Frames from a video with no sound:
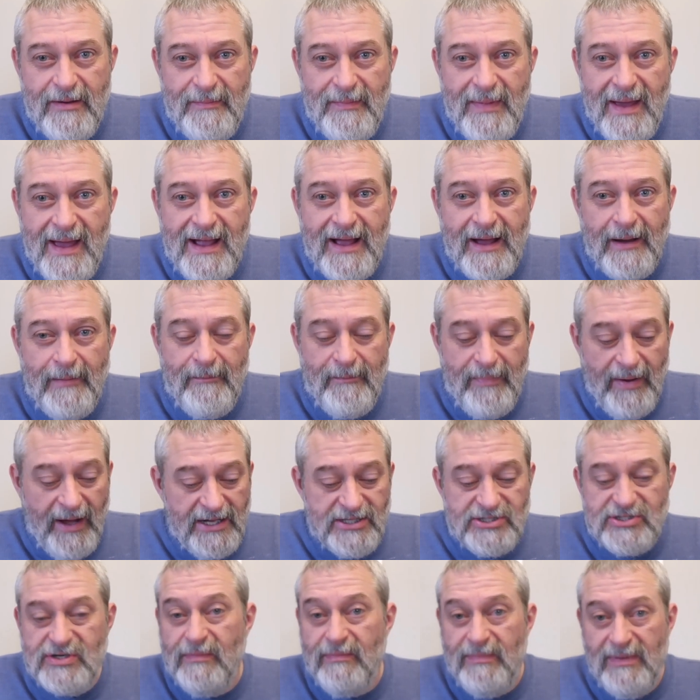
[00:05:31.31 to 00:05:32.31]
and make a
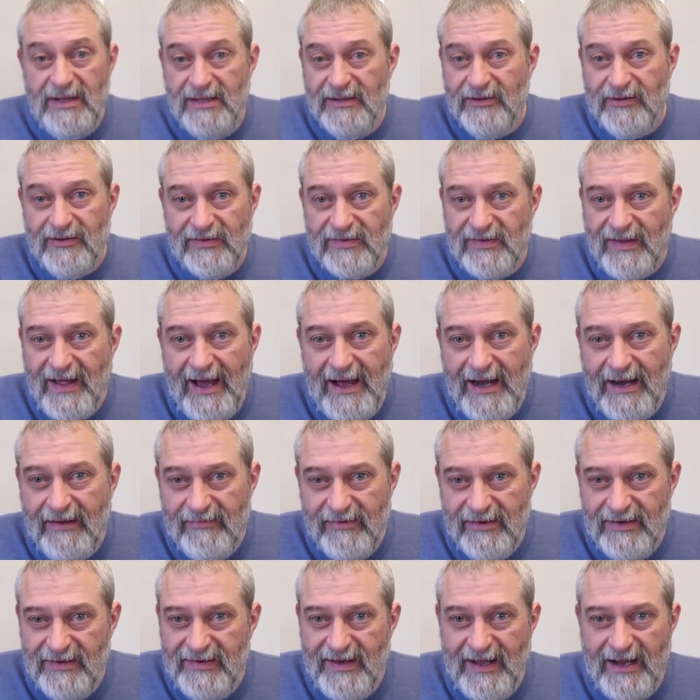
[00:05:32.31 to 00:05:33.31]
bunch of meals out
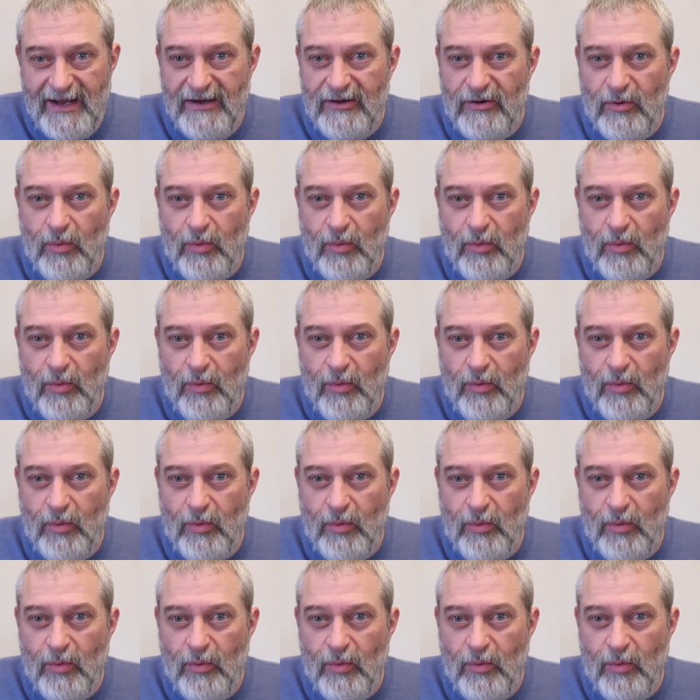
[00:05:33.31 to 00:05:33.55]
of it and take them